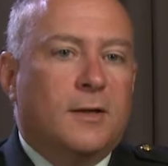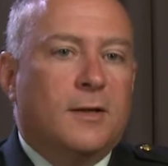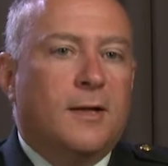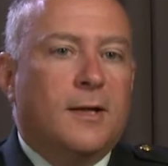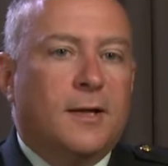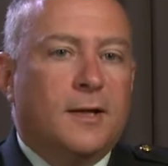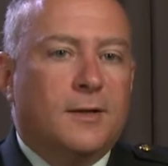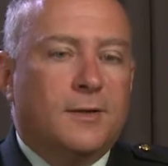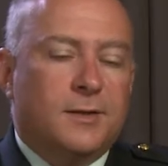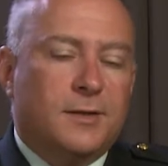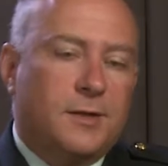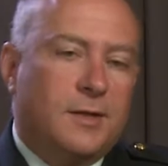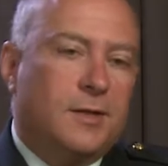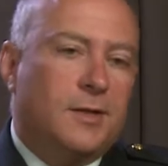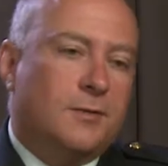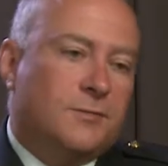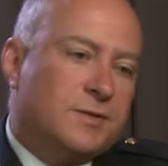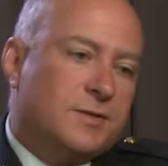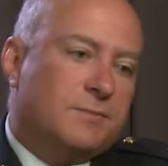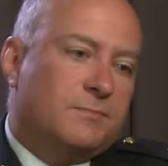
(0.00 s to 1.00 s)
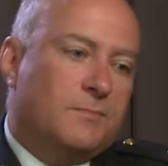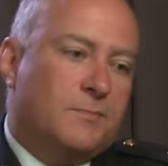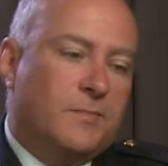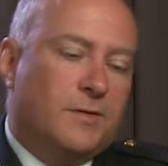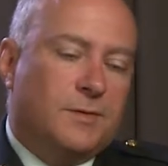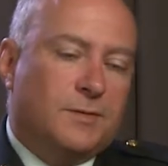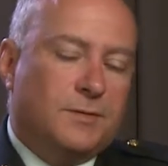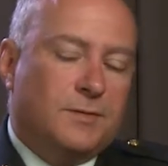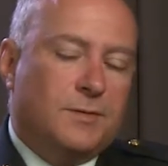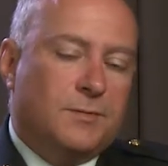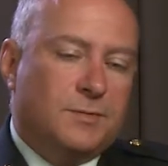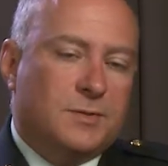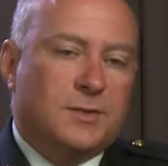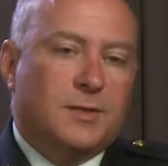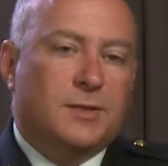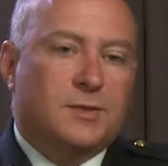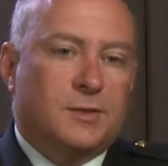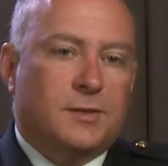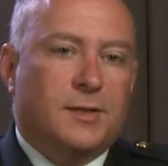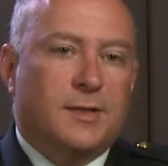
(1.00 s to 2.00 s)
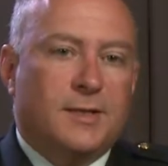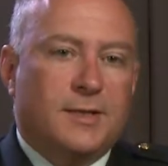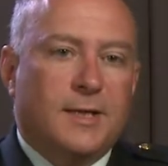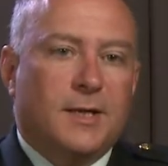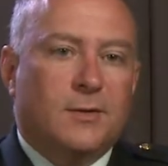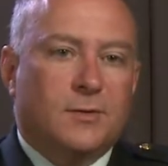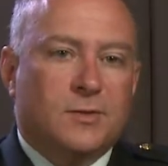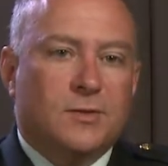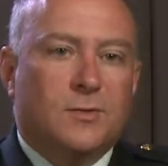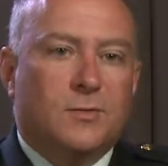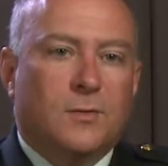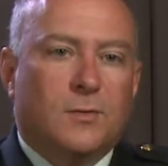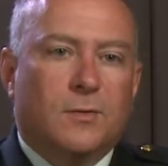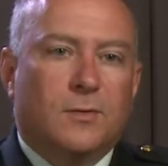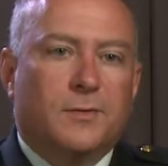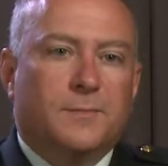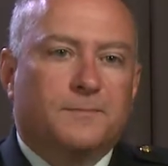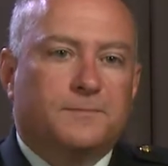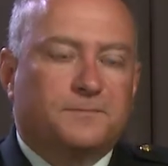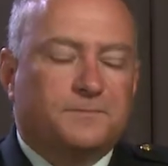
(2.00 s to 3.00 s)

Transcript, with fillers: and the digging was, it was literally a day or two old.